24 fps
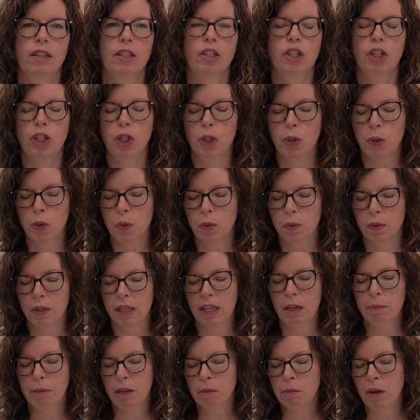to
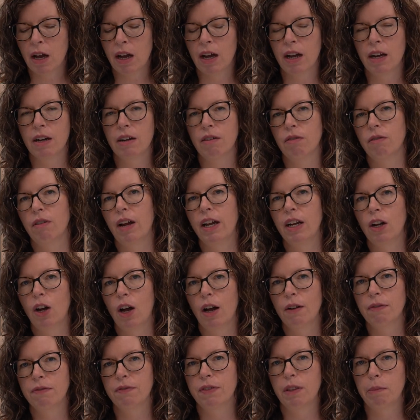keep in mind right
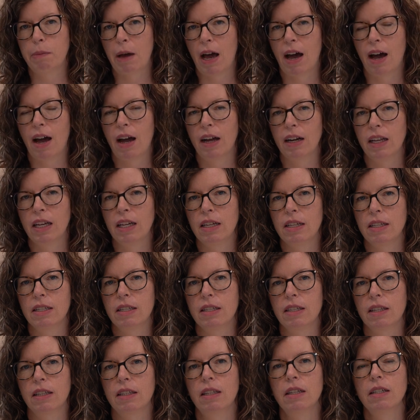off the bat
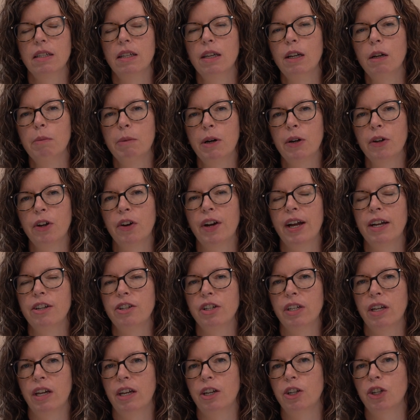is to think about your
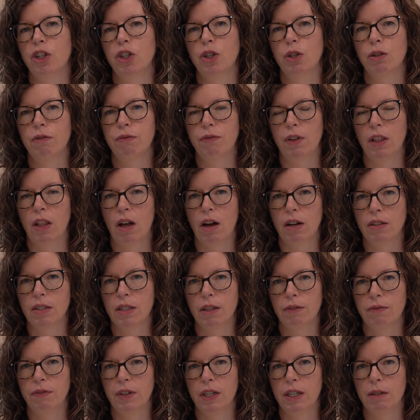educational
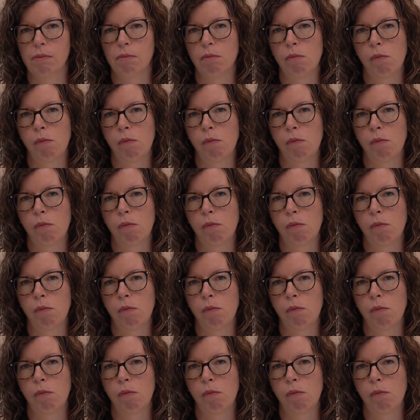philosophy.